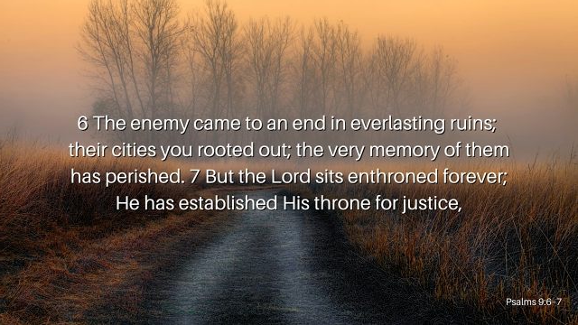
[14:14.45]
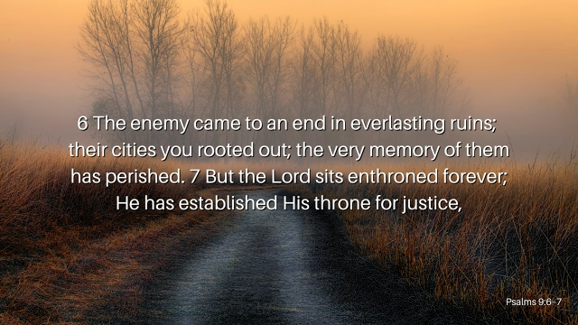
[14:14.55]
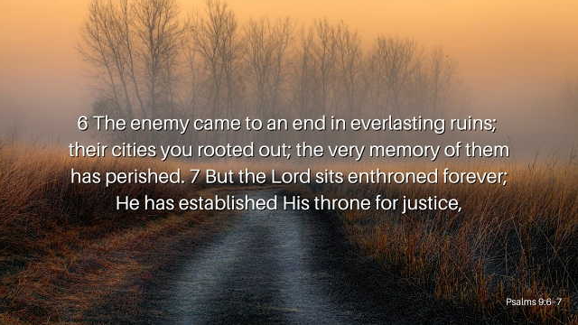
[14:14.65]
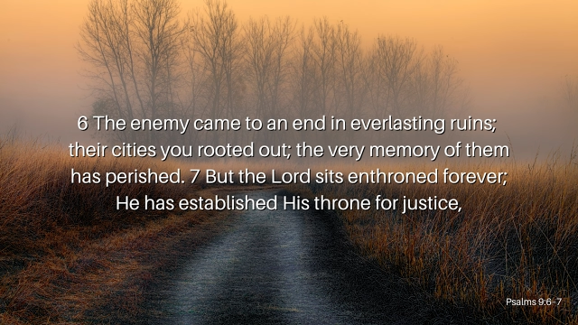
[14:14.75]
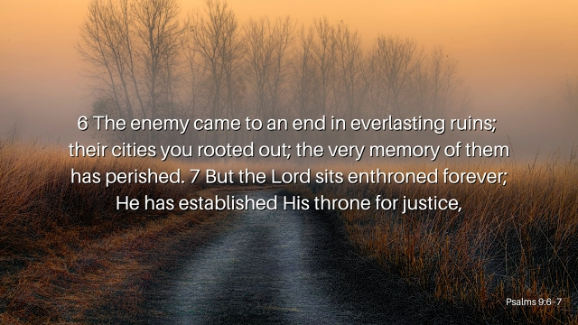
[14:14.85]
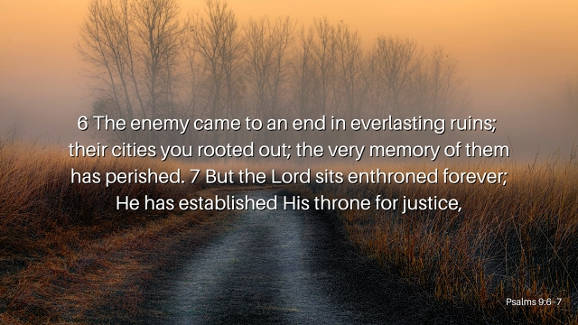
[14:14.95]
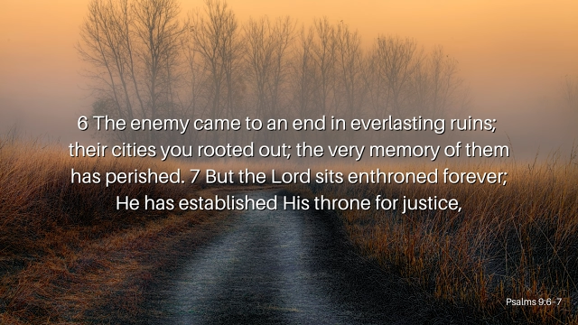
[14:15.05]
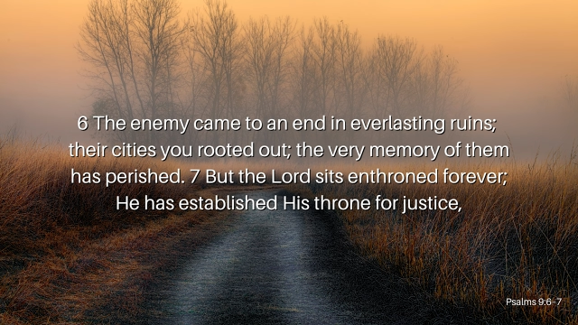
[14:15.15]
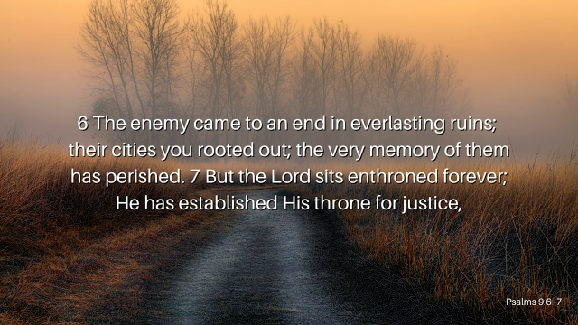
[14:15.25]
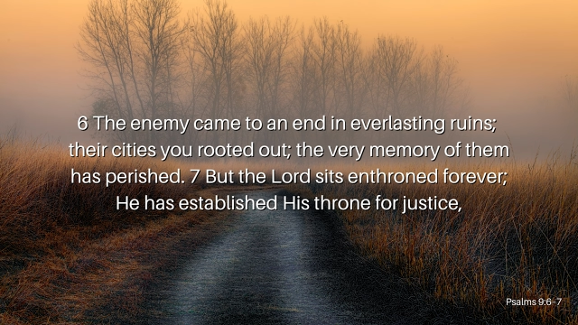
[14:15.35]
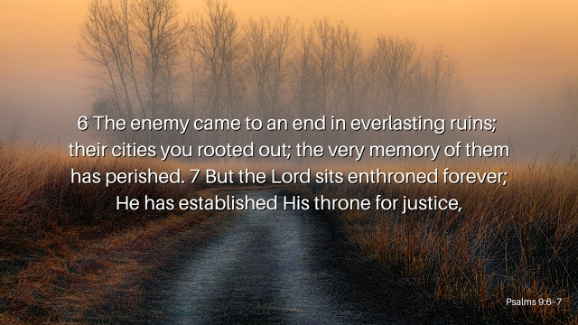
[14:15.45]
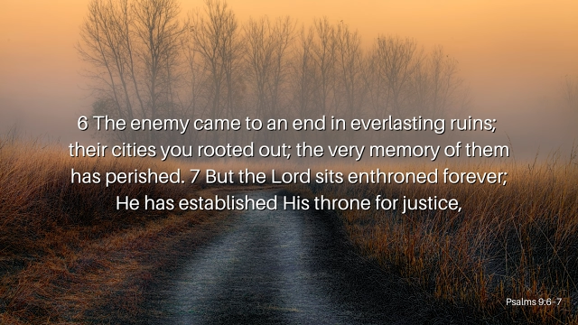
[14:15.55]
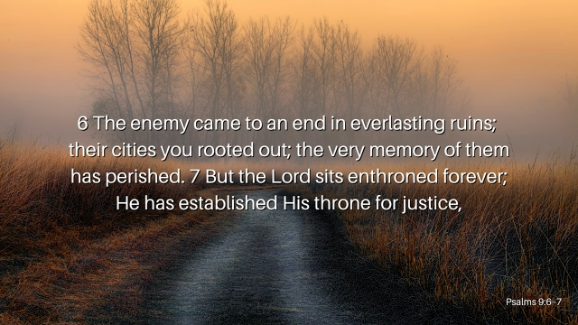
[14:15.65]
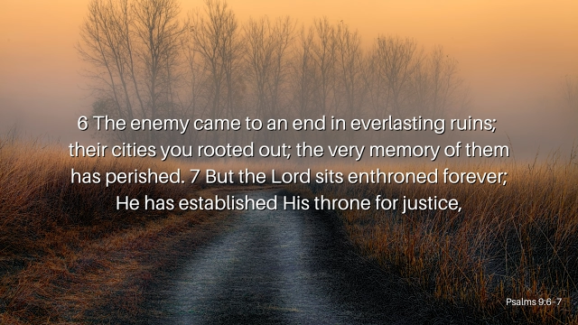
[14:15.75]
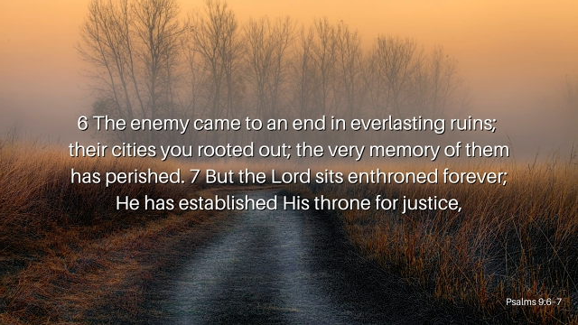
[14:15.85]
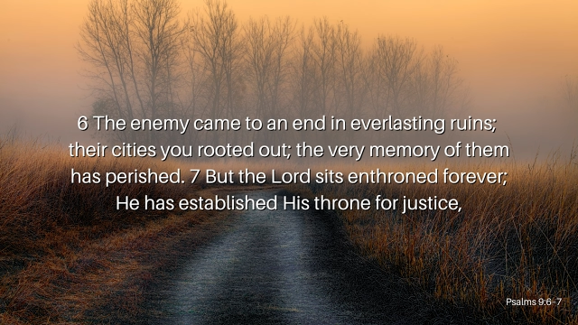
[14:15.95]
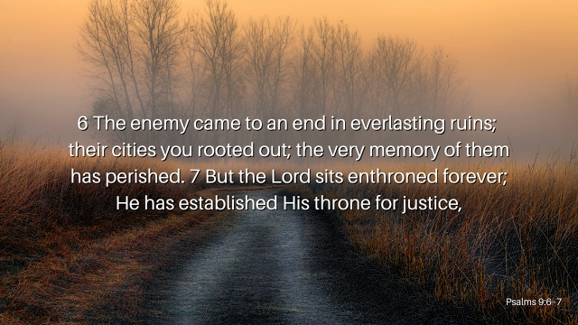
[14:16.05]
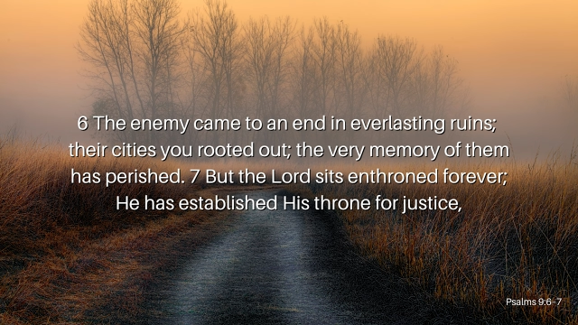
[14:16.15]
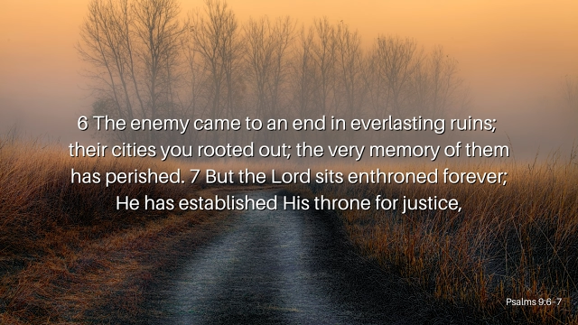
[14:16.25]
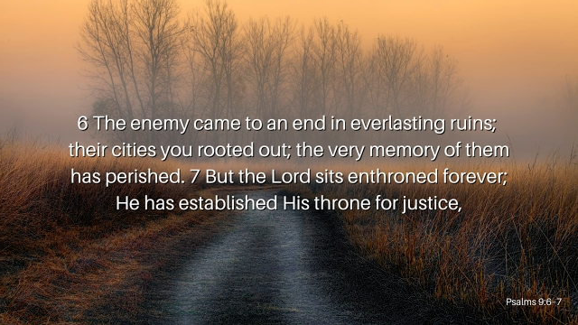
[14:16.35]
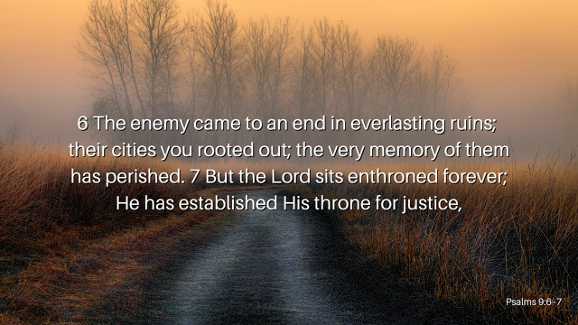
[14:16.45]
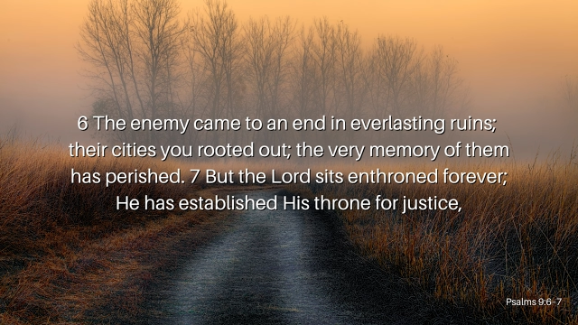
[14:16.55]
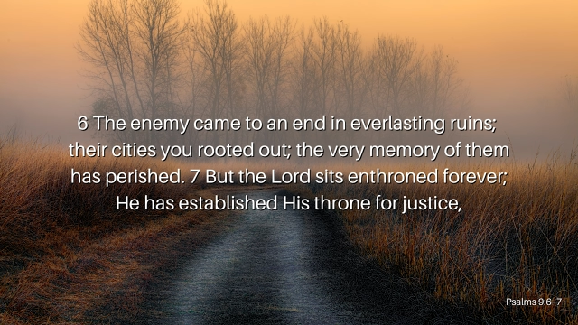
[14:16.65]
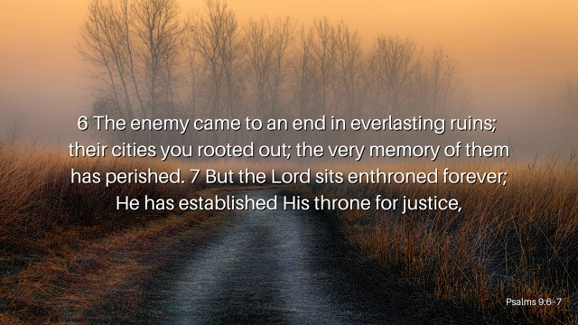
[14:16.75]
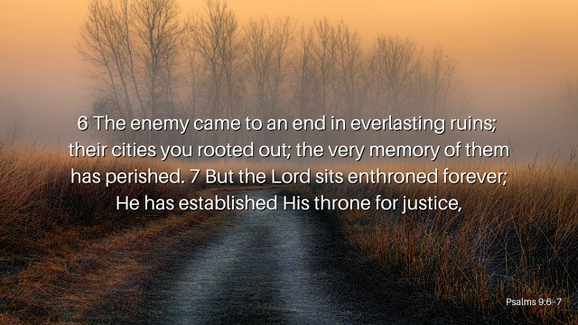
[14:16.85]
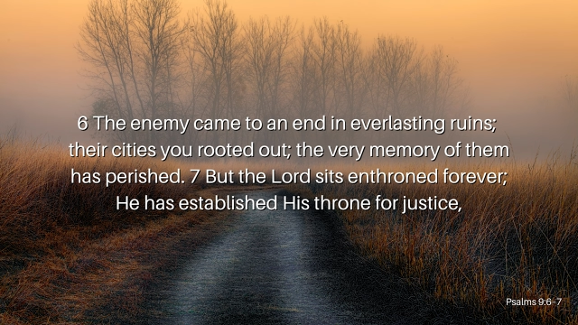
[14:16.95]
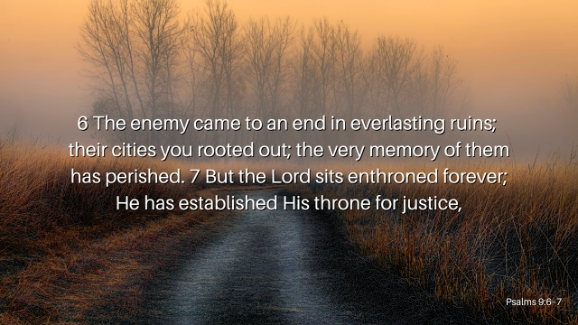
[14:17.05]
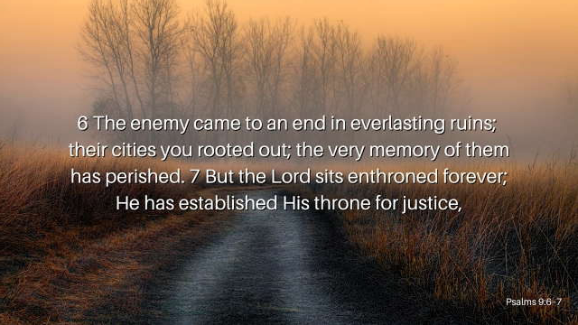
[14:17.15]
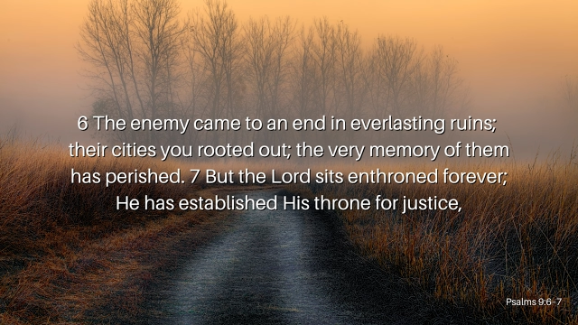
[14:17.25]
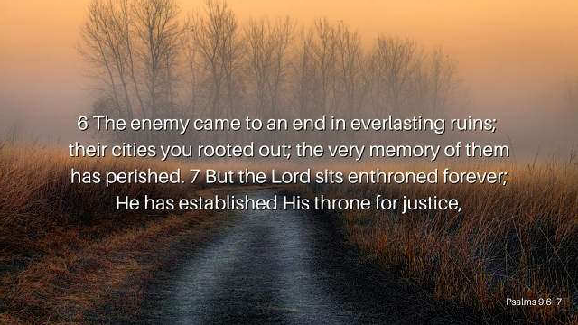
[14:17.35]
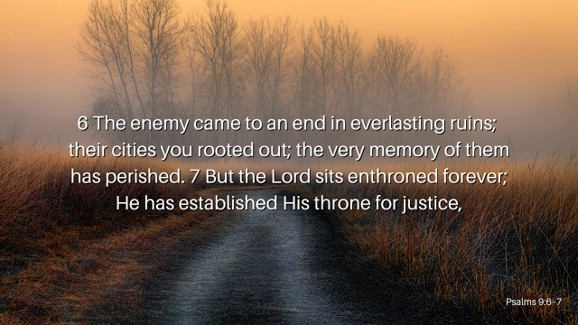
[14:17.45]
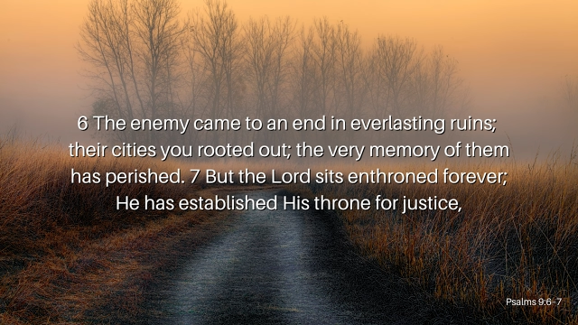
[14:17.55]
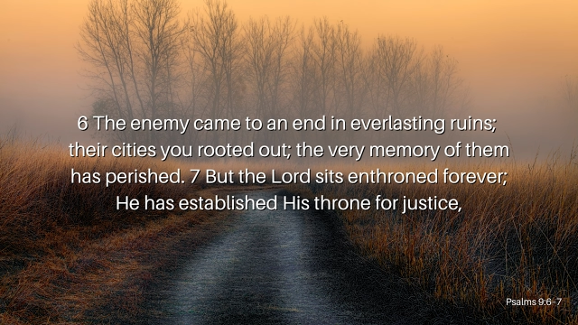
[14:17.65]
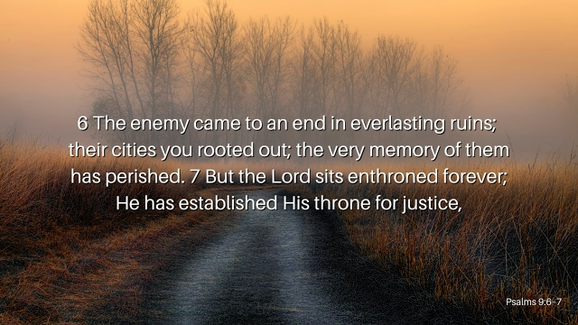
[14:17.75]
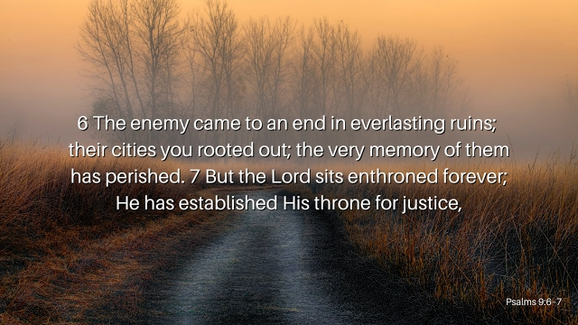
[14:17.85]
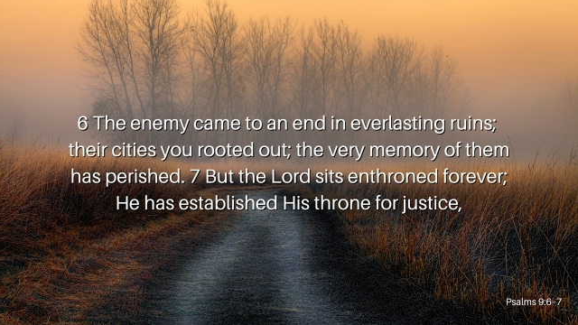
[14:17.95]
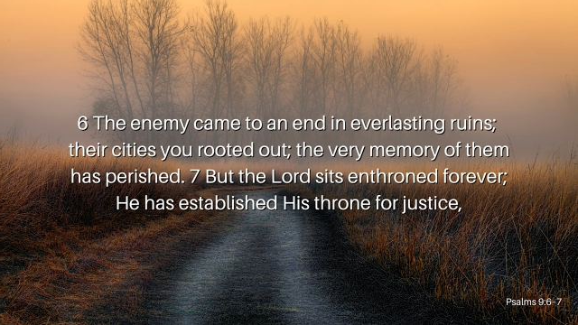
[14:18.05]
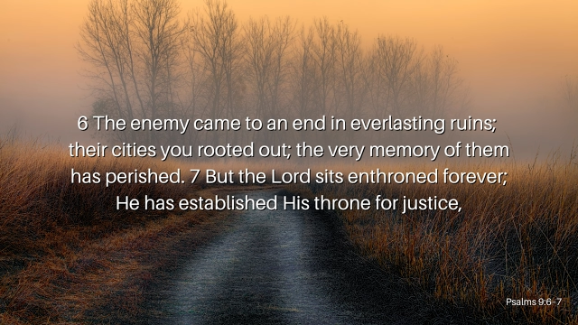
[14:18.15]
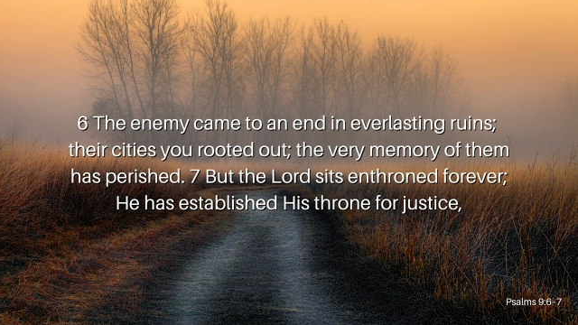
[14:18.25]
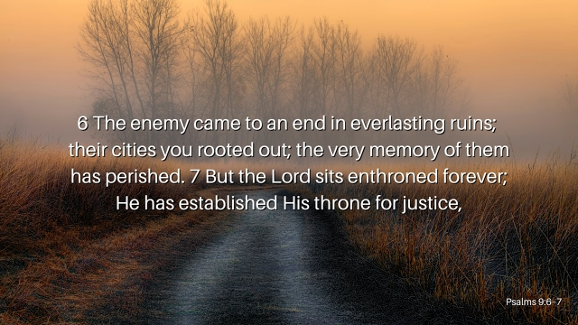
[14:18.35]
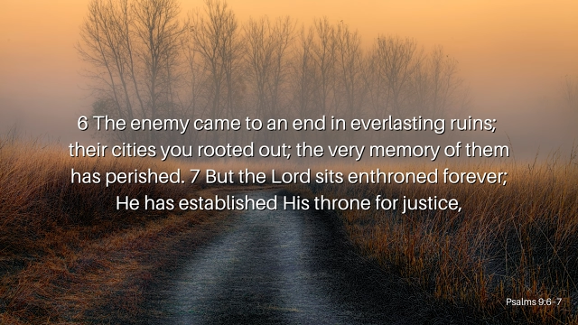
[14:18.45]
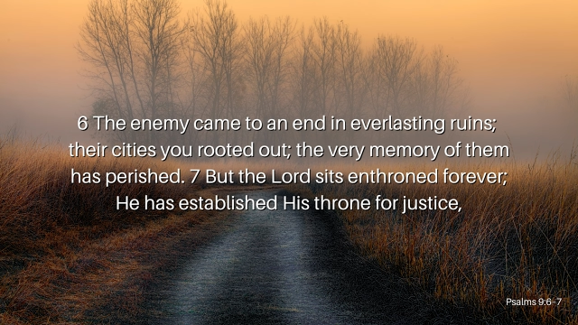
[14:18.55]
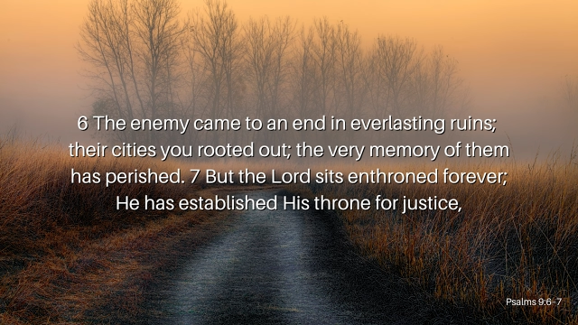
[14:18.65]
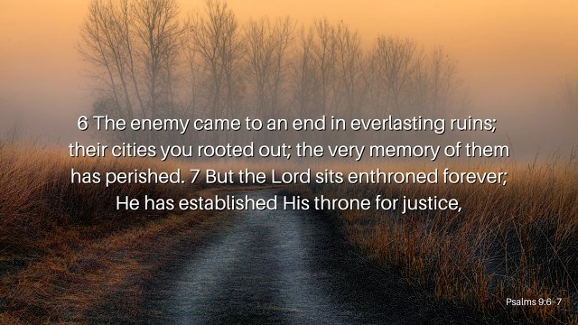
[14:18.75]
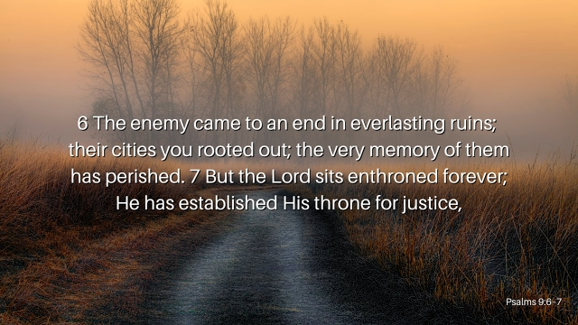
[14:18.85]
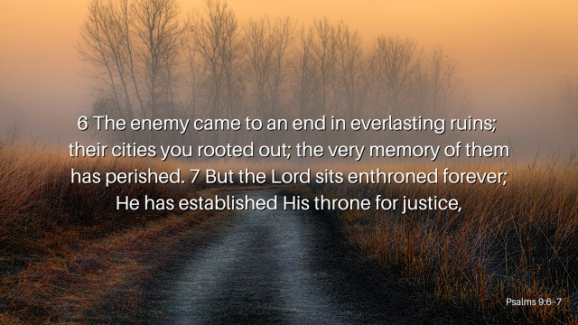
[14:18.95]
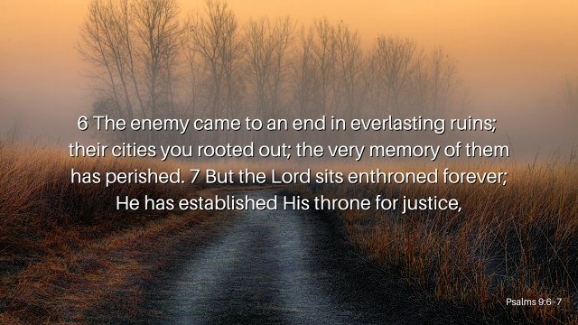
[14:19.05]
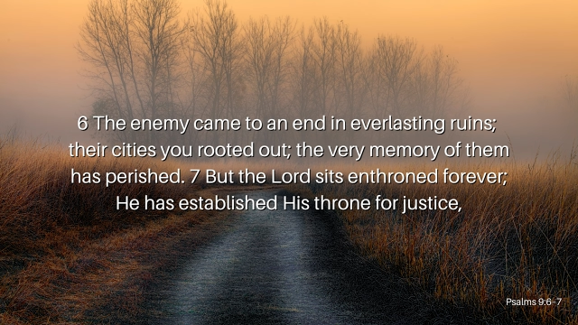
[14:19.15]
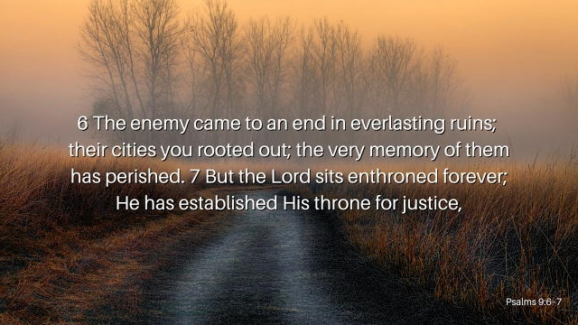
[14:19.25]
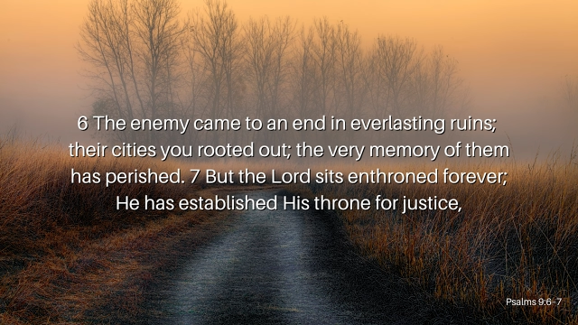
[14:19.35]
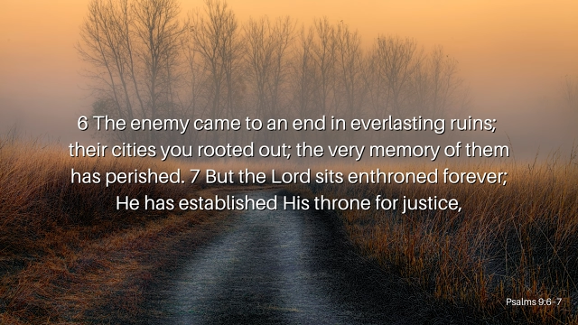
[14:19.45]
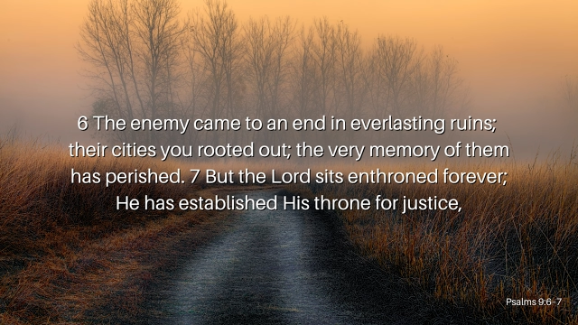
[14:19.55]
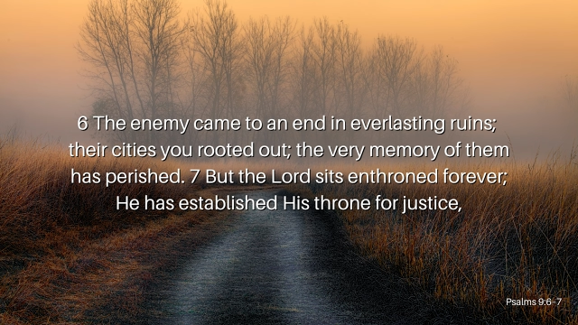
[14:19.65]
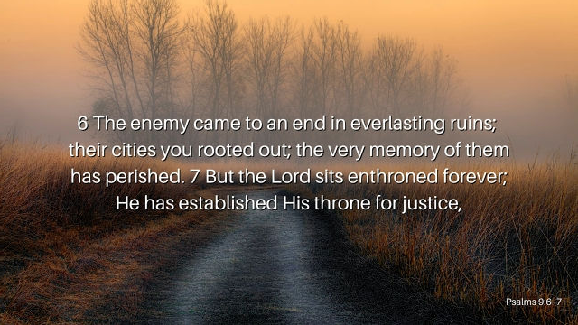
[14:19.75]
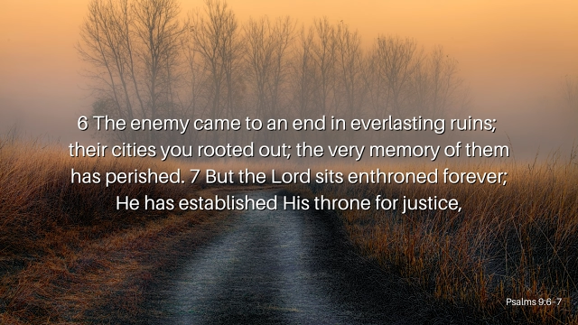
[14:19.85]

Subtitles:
Nobody's mouth can be seen.